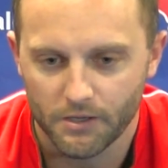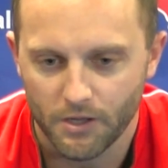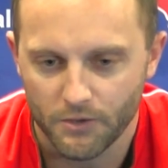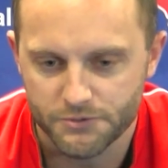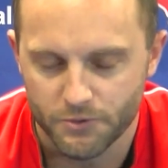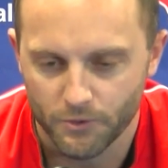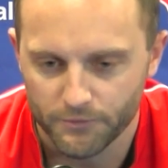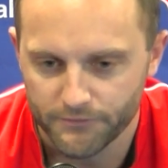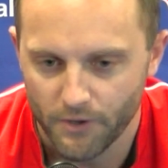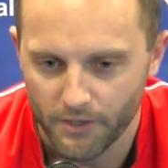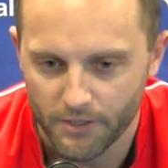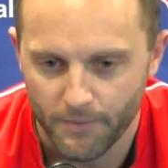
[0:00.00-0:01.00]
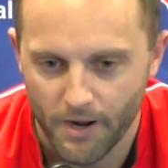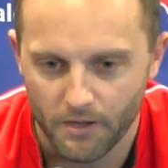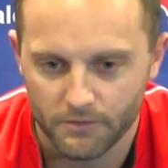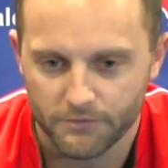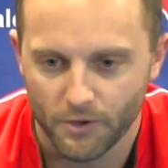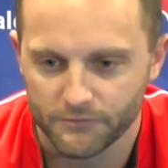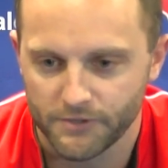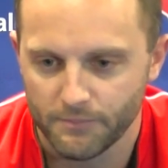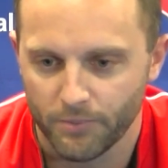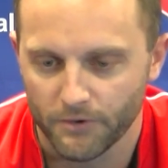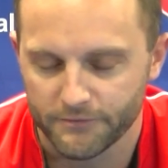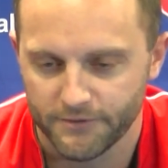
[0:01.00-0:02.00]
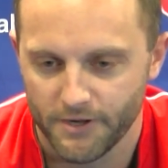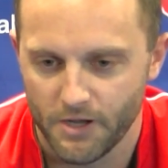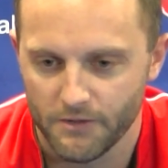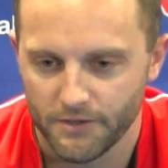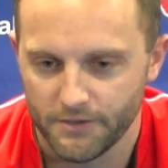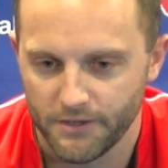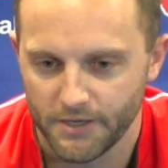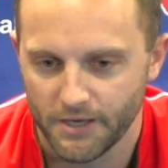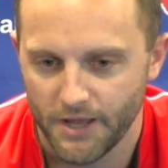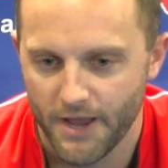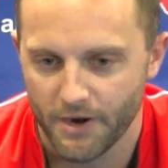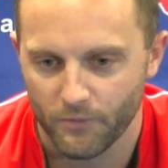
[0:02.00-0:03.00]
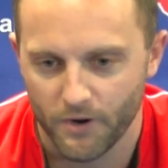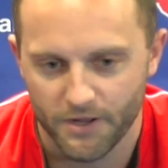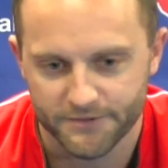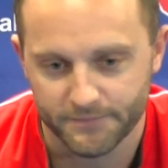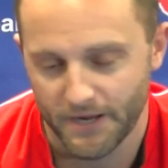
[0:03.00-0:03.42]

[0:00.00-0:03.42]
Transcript: Coach Gruden's talking about 13 personnel that Atlanta runs.